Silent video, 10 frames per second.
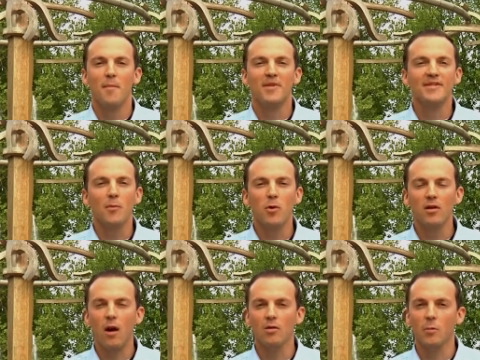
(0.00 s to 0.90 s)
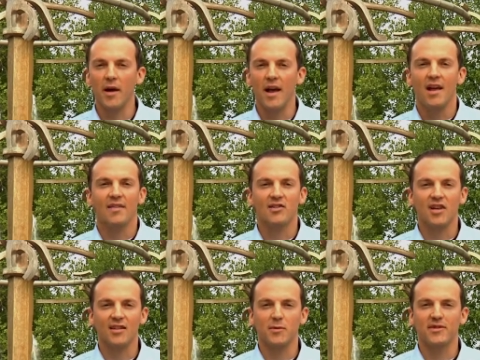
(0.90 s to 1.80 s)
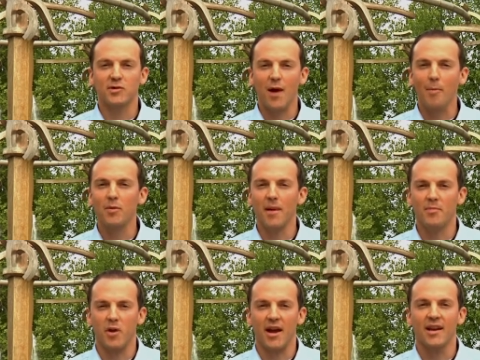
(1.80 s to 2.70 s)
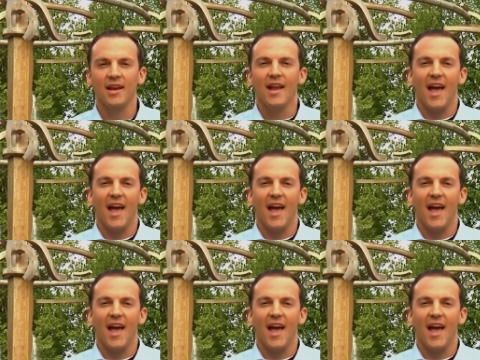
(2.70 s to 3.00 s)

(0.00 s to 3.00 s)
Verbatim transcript: But somewhere along the way, the Jesuits scrambled my brain